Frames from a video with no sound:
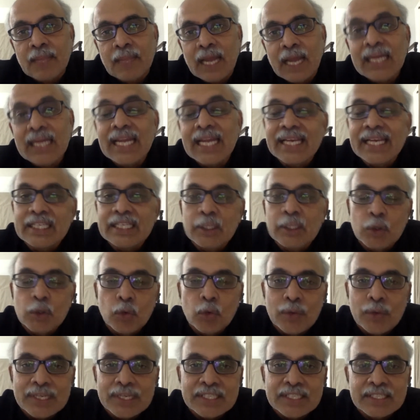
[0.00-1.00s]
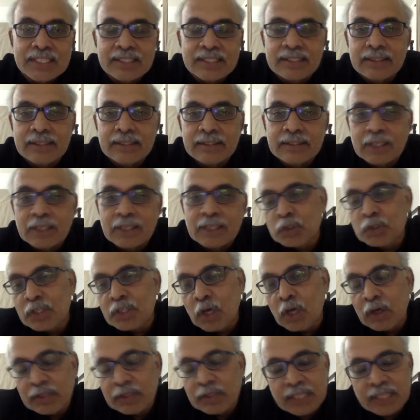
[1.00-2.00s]
Unlike in the US,
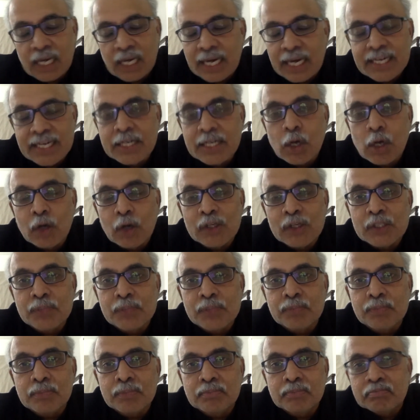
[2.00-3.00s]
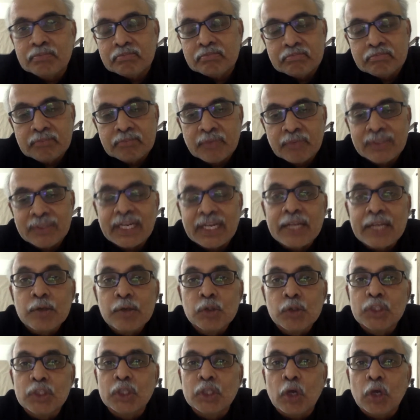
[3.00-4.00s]
$1,000, $100, whether I
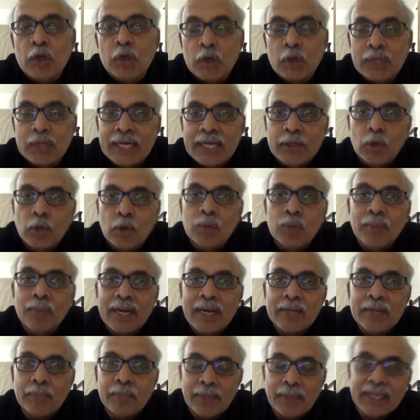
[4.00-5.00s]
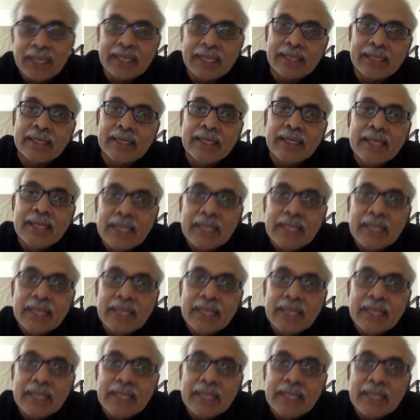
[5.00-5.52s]
use it or not, I don't mind paying.